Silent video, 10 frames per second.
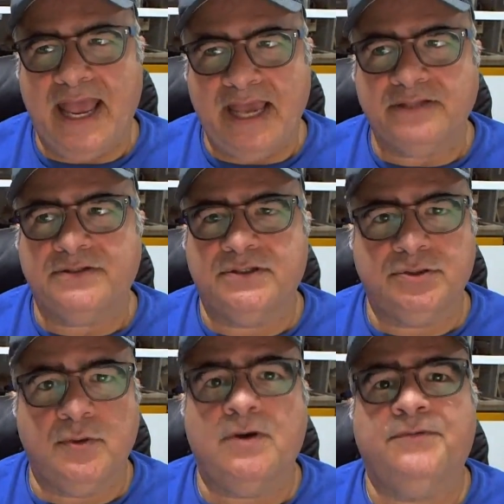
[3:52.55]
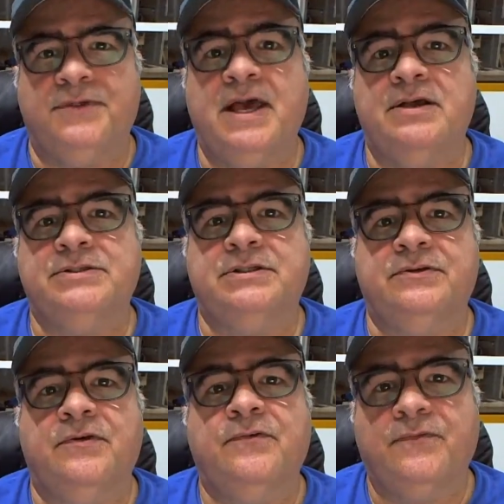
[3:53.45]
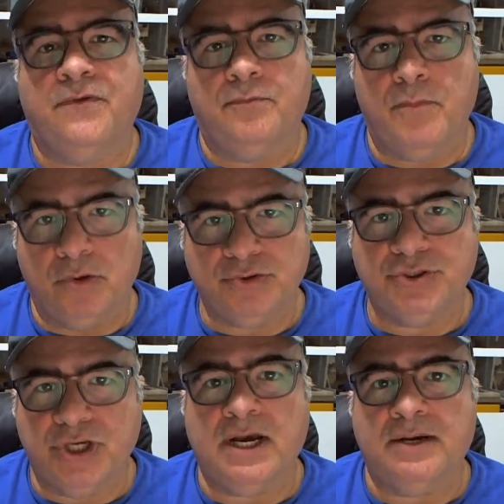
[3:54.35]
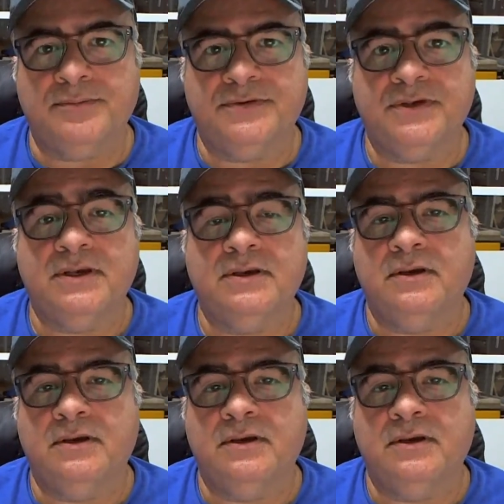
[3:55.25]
8 to 12,000 for most jobs